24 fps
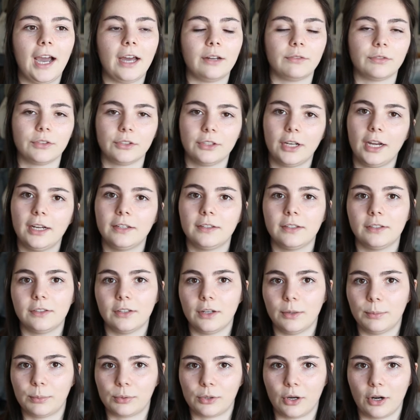
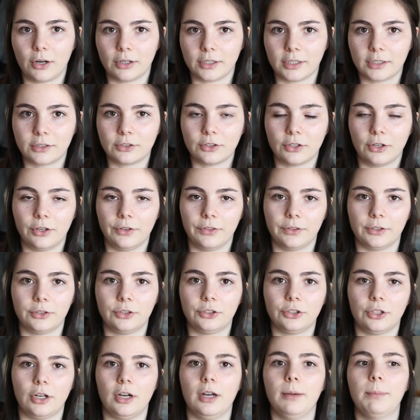advertises a product on their
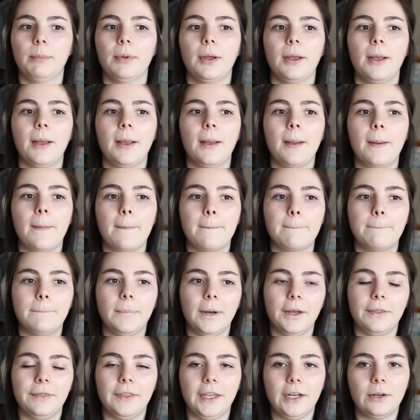shop,
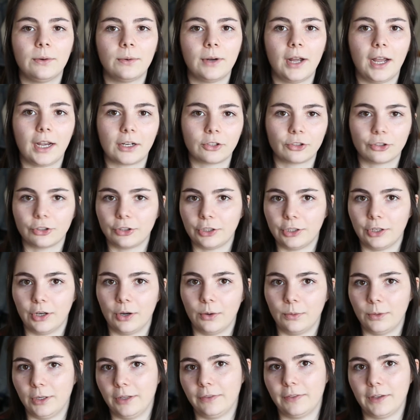but they don't actually
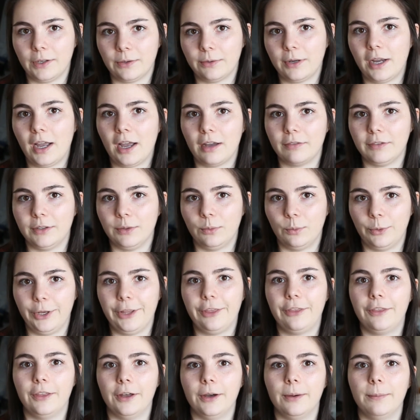own it. They don't have it
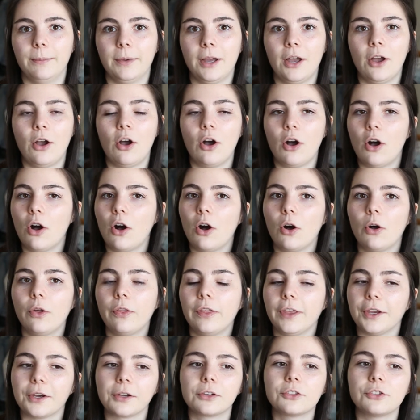with them. All
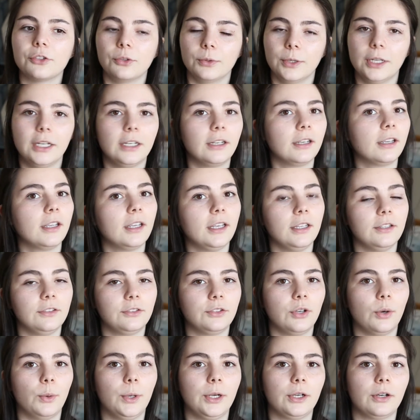they're doing
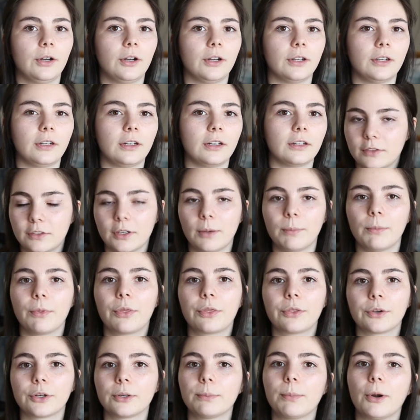is going on some
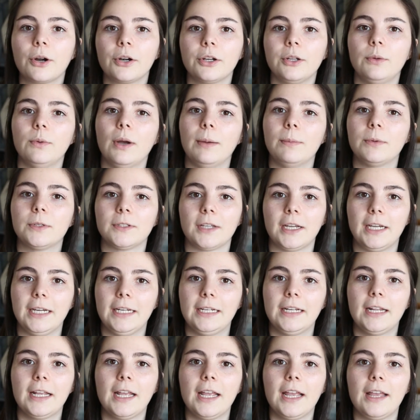third-party
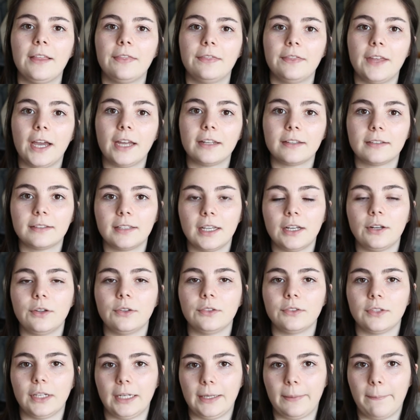website that
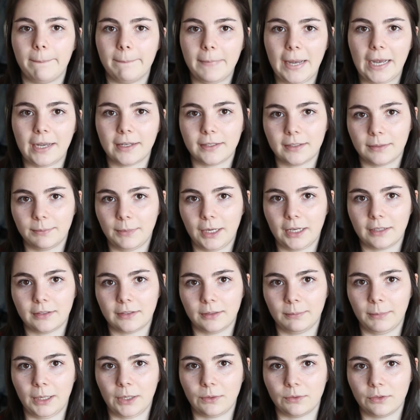sells like mass
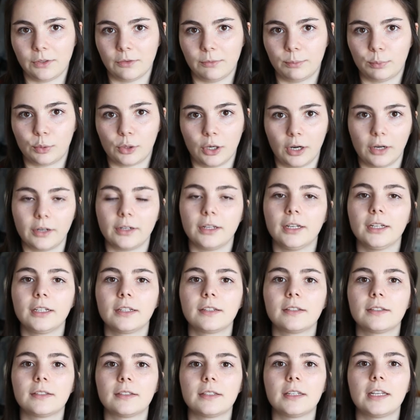amounts of
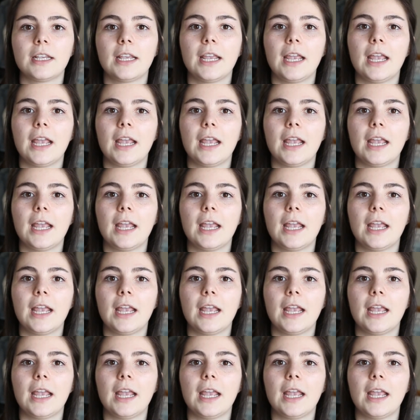products,